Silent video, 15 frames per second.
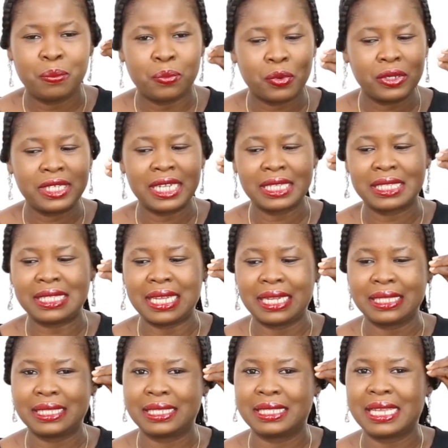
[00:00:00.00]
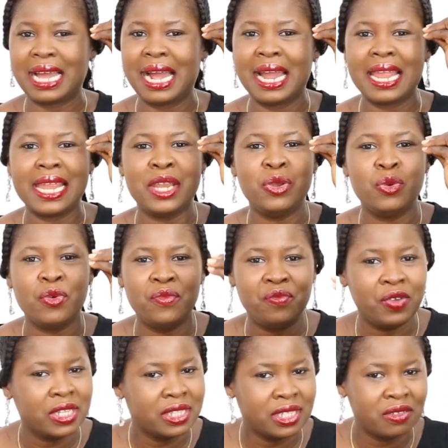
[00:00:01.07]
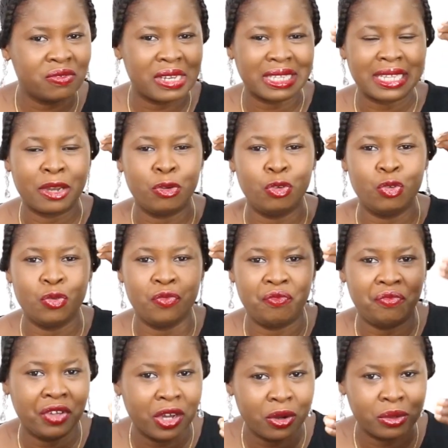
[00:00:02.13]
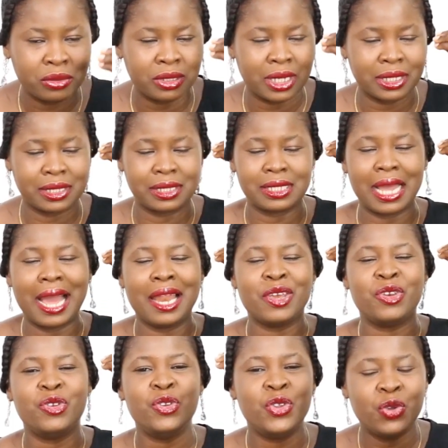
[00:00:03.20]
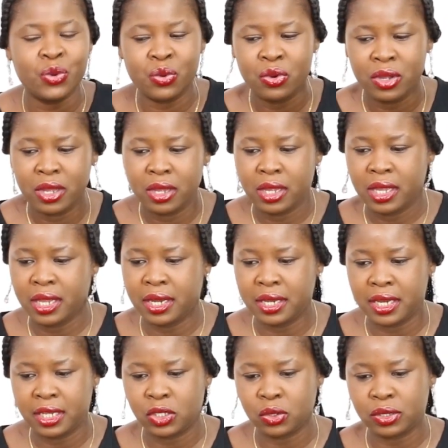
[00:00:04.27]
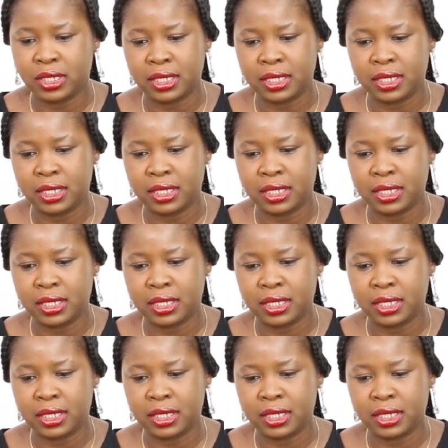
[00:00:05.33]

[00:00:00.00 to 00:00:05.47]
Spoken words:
projects that are innovative, that are novel, that are new in nature.